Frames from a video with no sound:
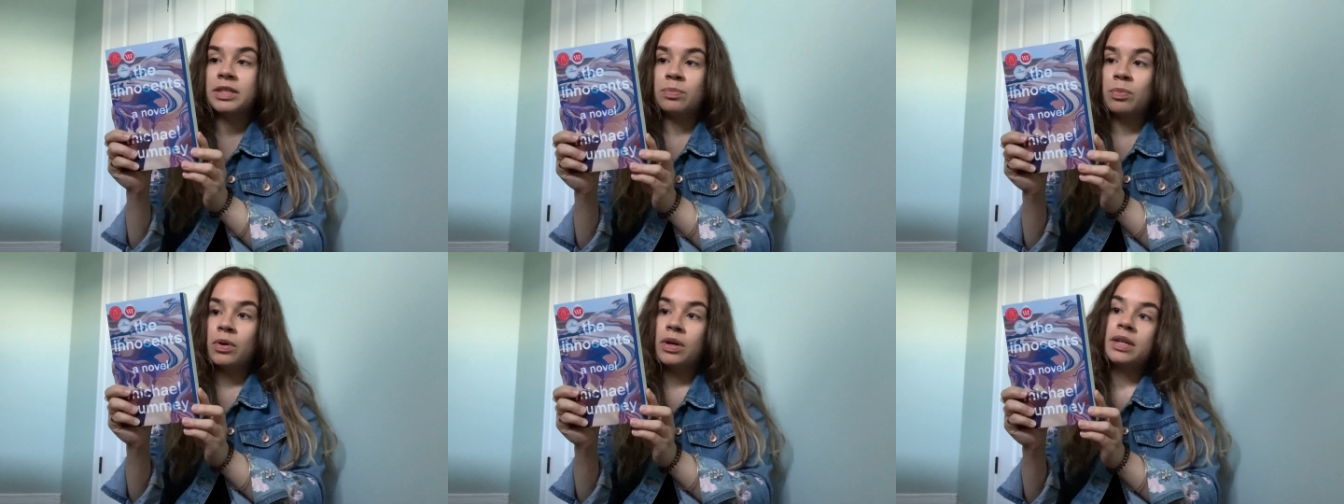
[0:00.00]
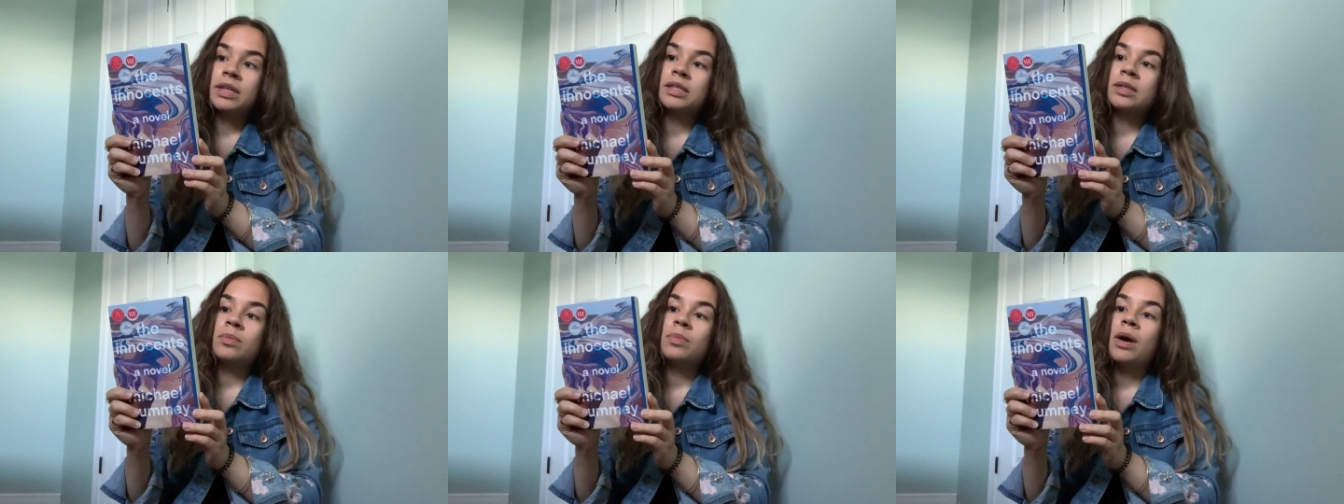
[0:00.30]
book
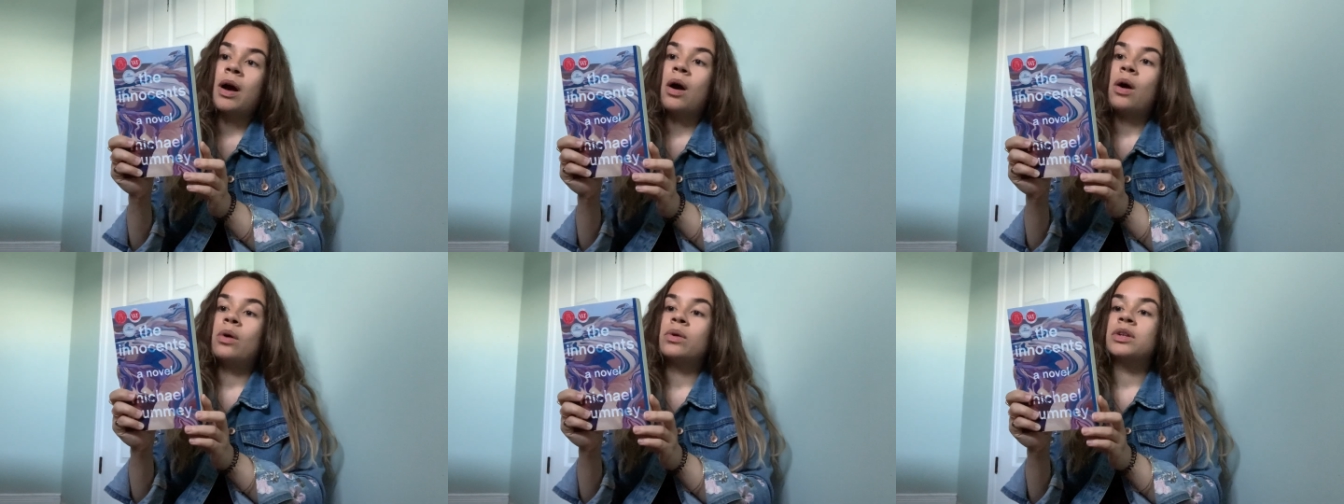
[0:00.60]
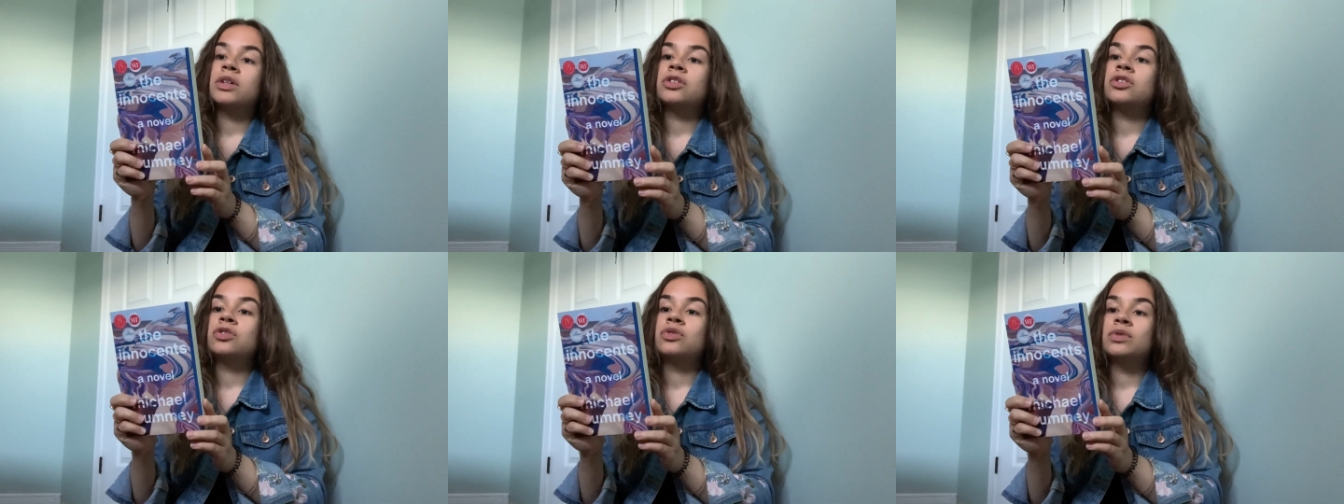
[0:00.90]
is
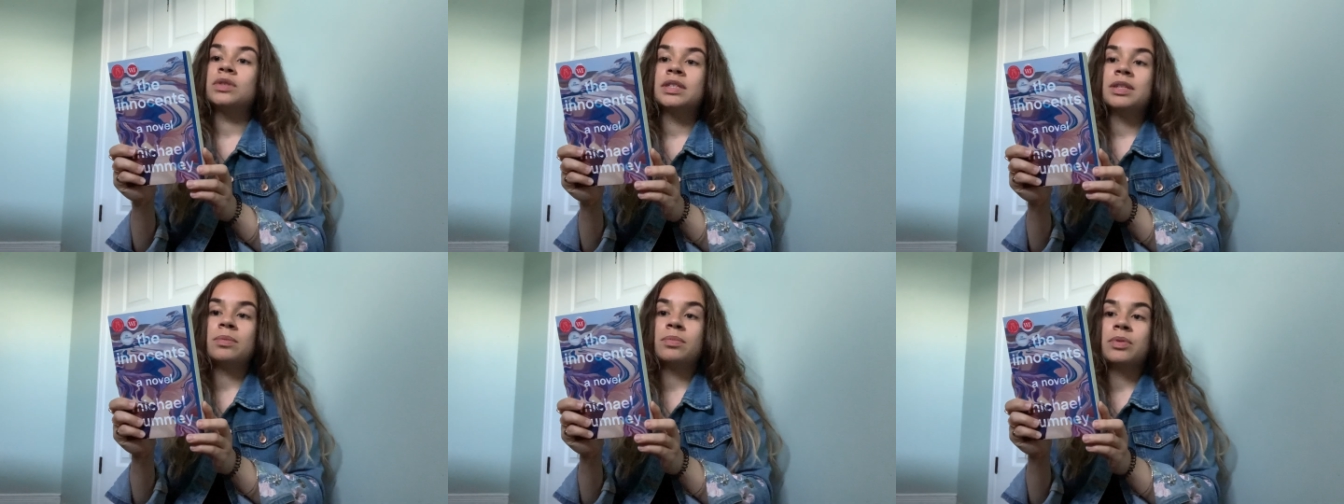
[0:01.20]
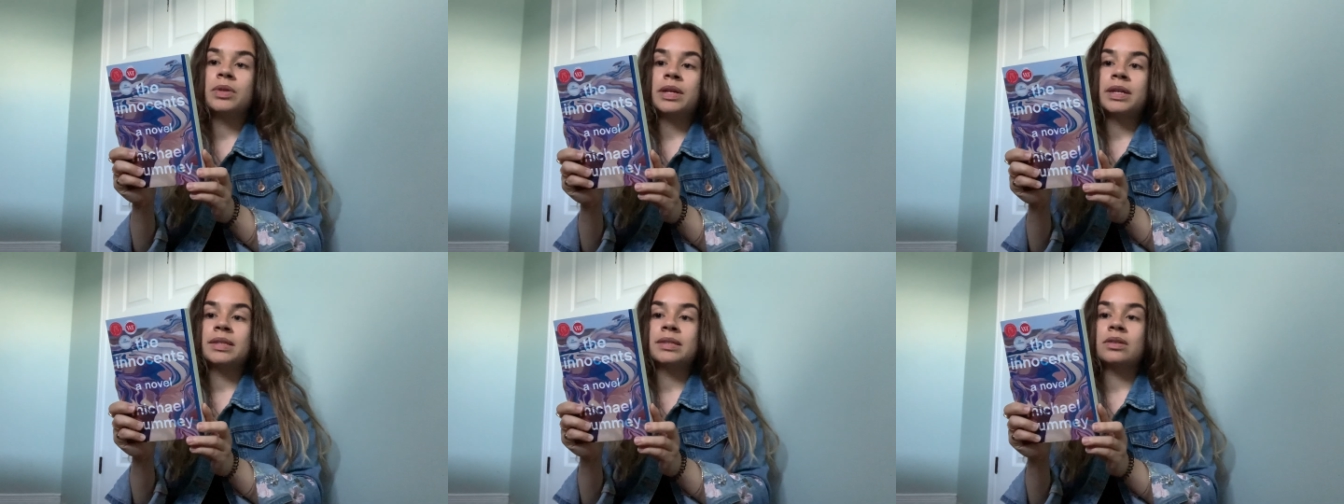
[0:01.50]
about two
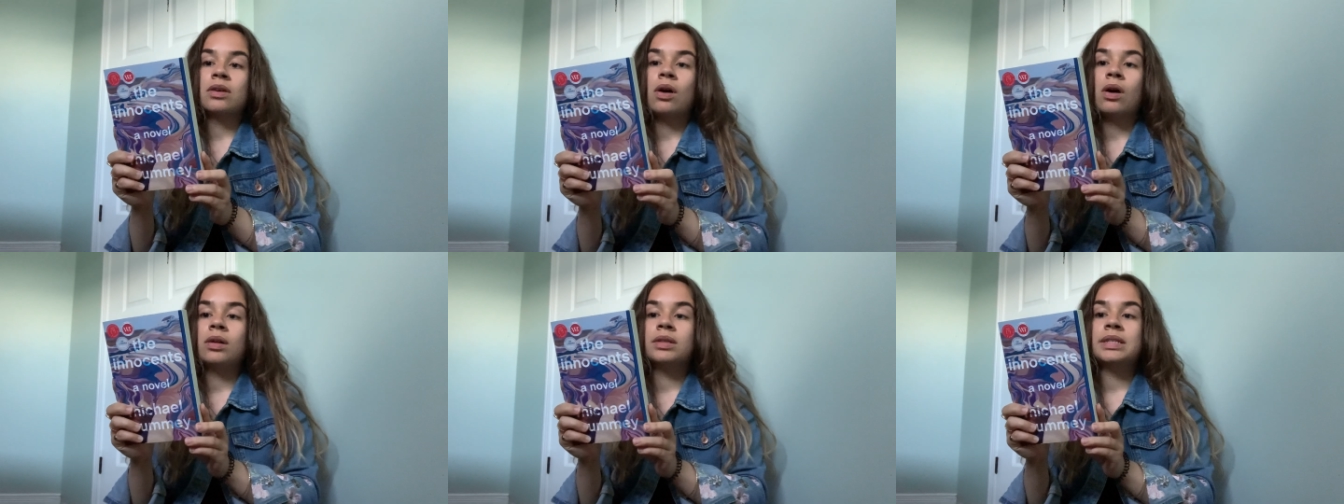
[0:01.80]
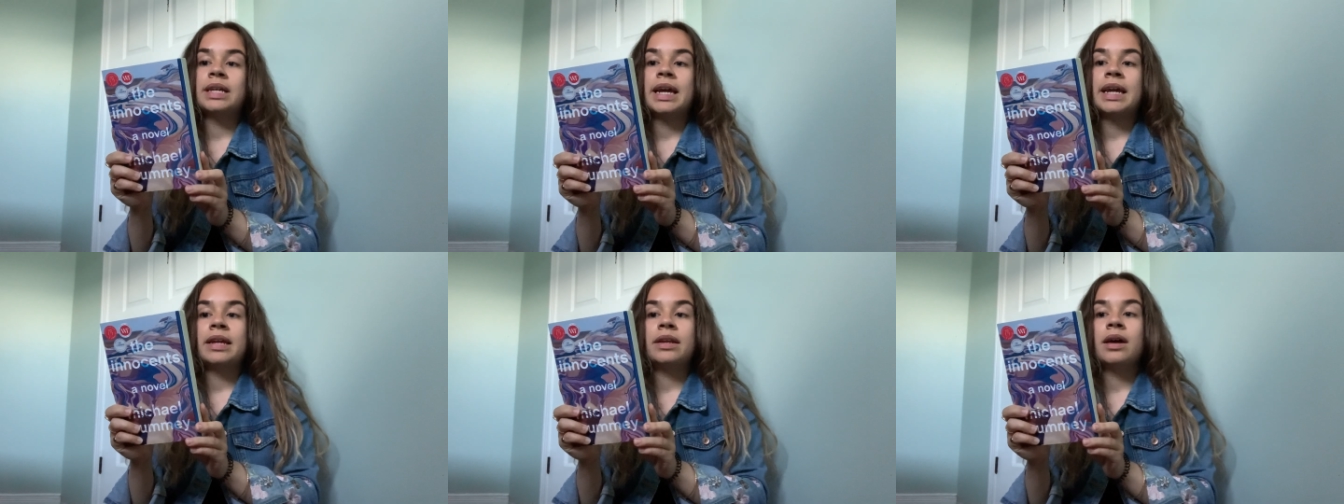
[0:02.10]
siblings
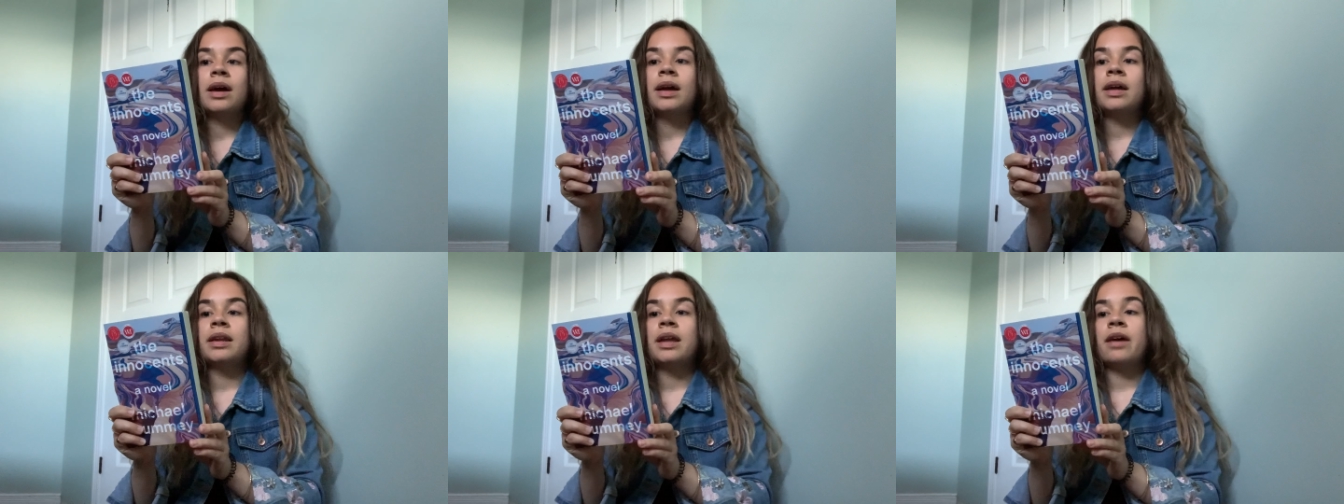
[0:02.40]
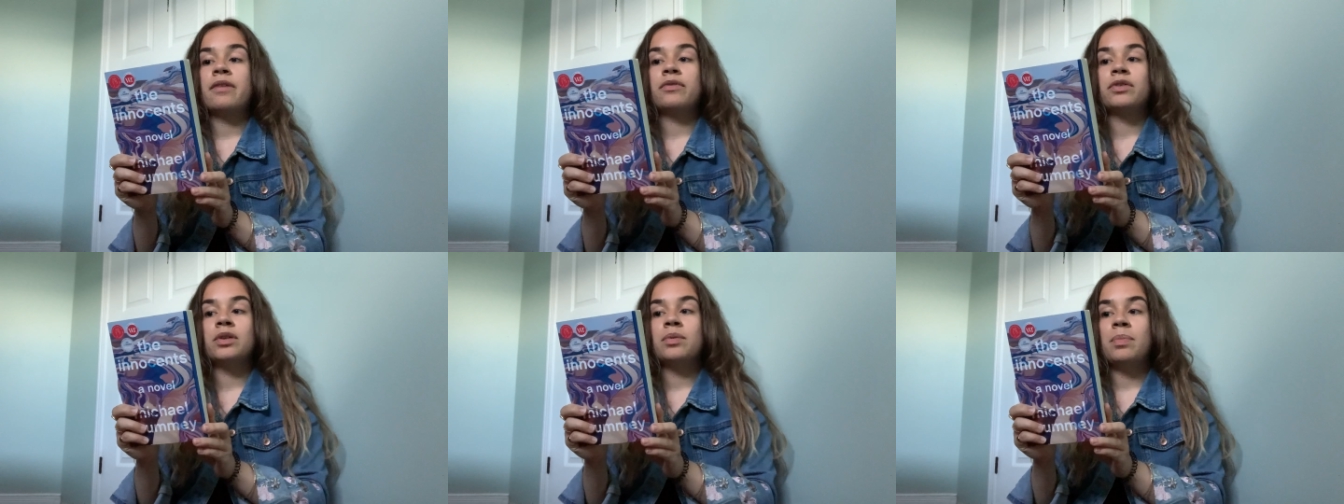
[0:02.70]
called Ada and
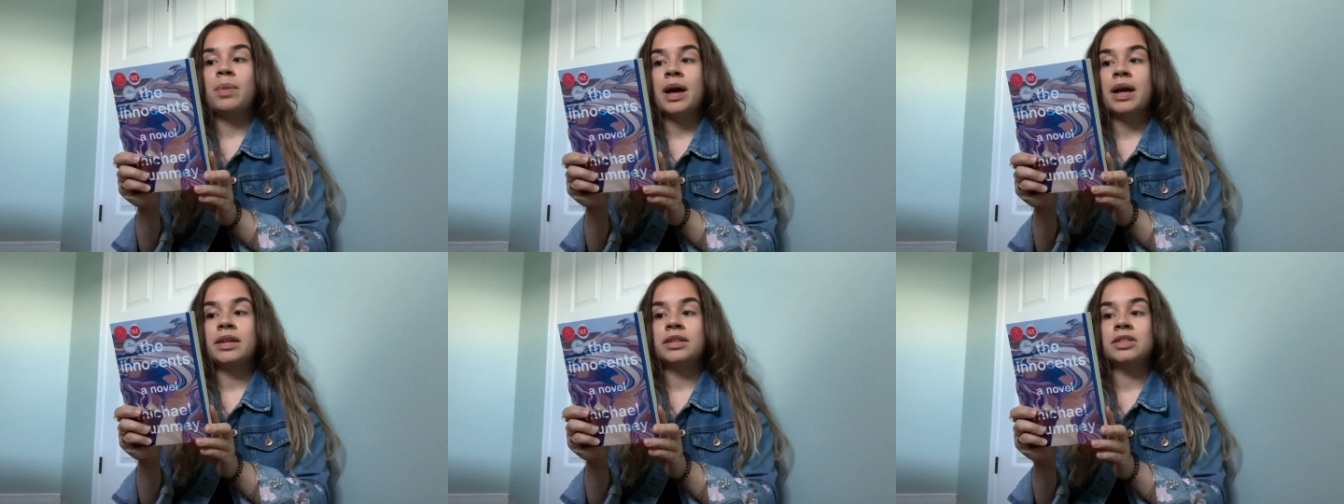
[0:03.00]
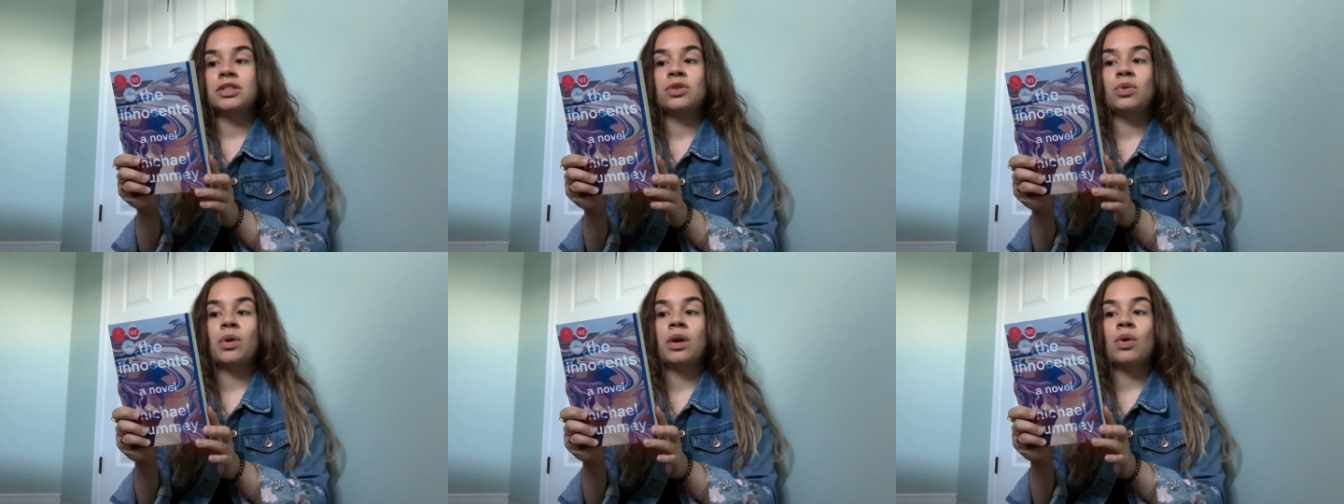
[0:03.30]
Everett
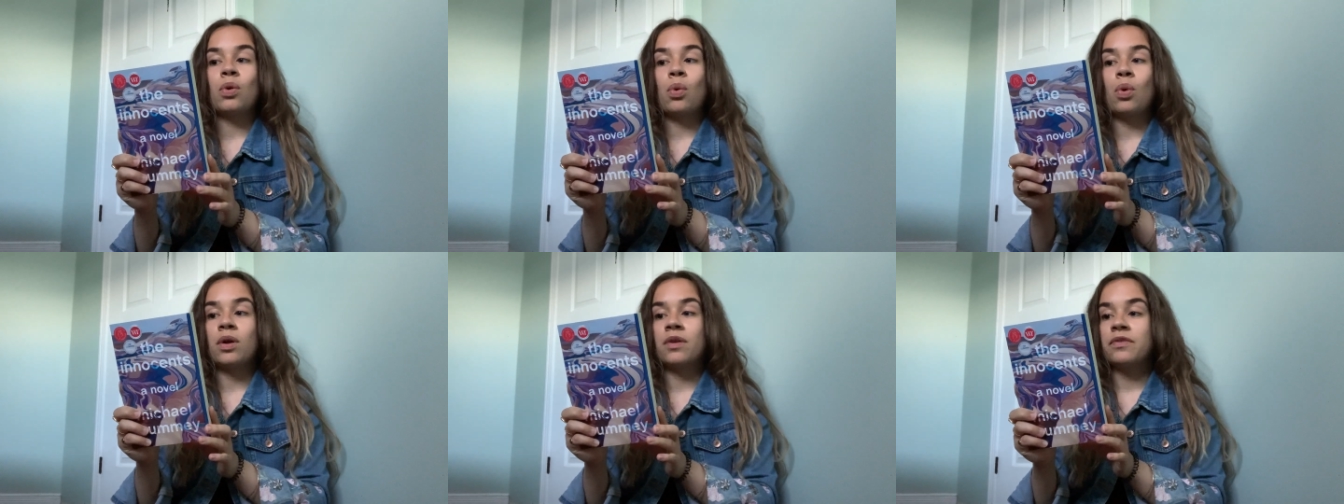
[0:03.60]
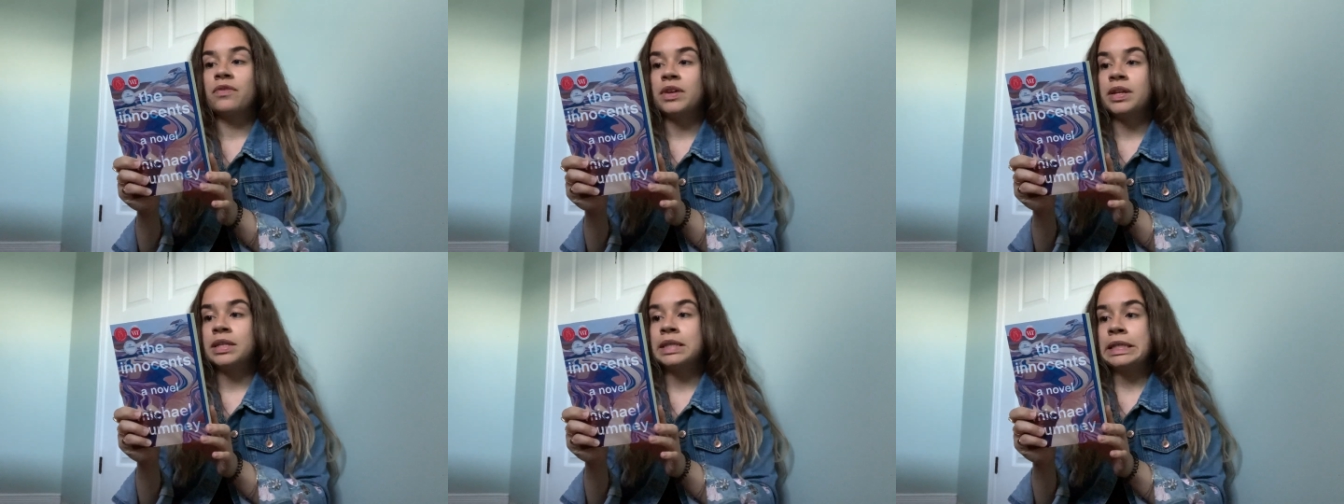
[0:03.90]
Best who are
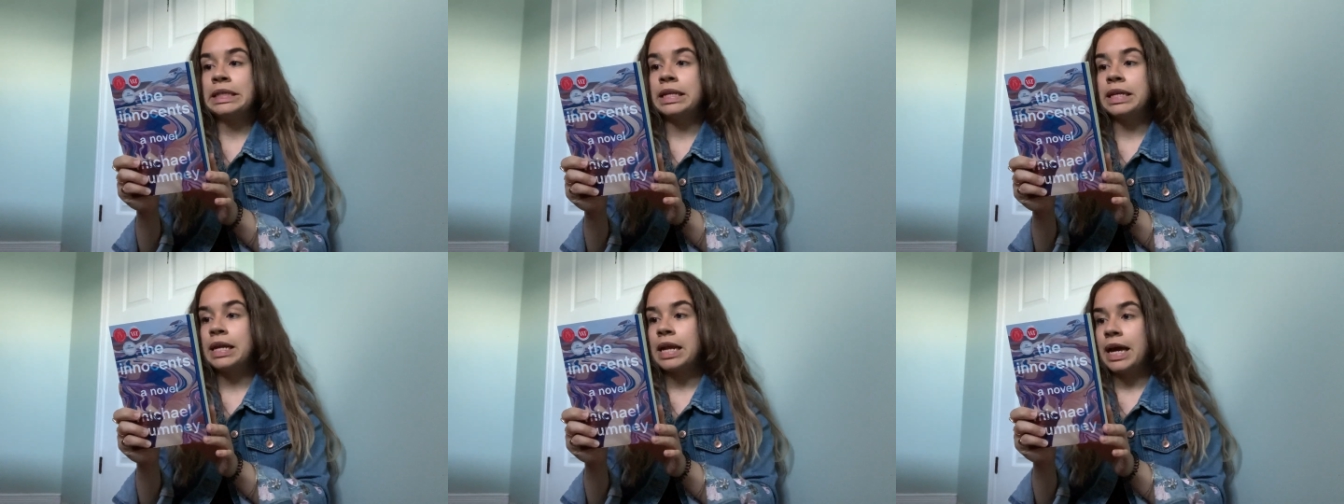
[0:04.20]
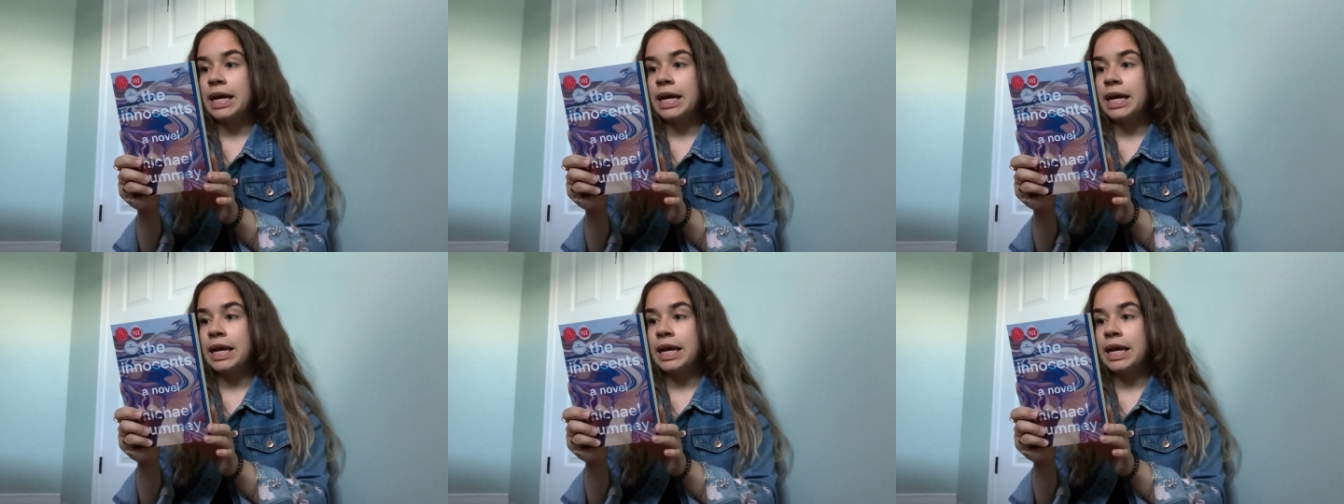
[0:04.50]
orphaned in an